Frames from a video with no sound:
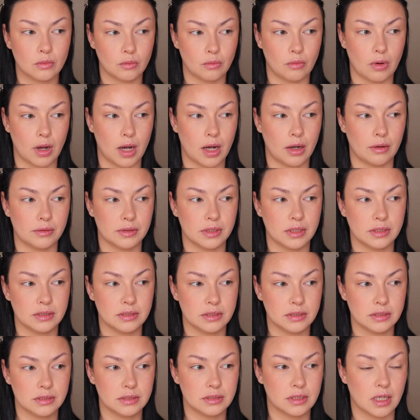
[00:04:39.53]
Wow,
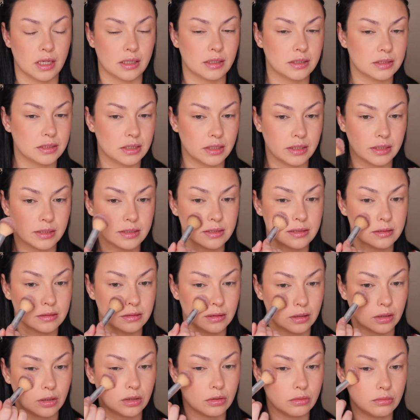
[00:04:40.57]
this is honestly
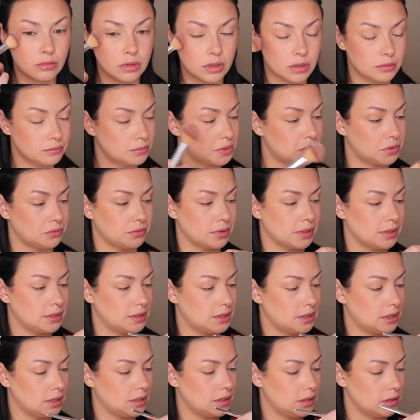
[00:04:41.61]
so
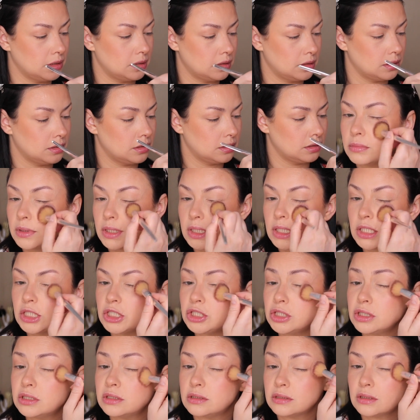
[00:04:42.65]
pretty.
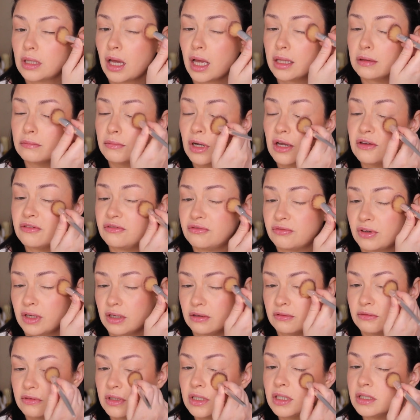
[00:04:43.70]
Blush is not my
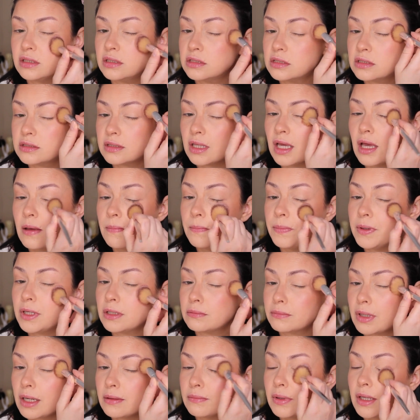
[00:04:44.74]
favorite step
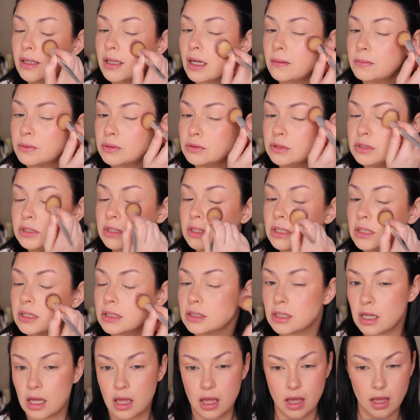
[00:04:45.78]
in my makeup
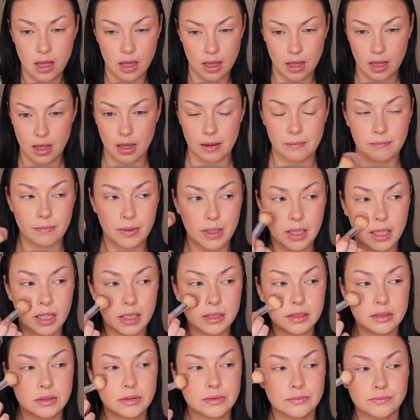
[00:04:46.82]
routine,
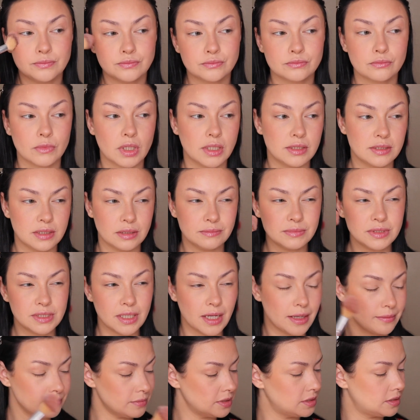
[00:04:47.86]
but
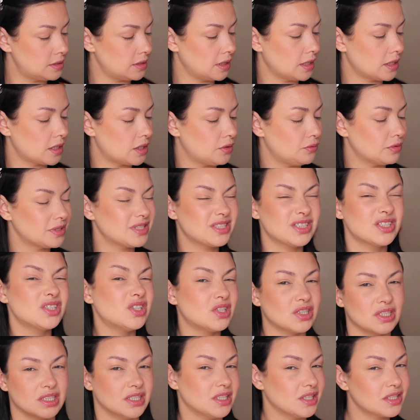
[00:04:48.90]
sometimes it looks
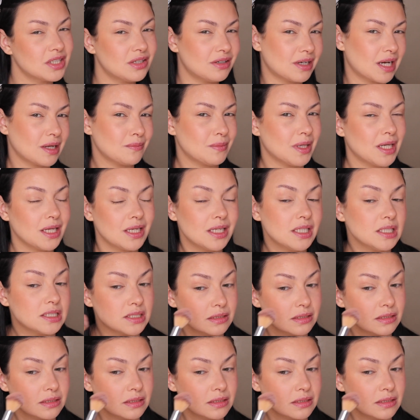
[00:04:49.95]
good, you know what I mean?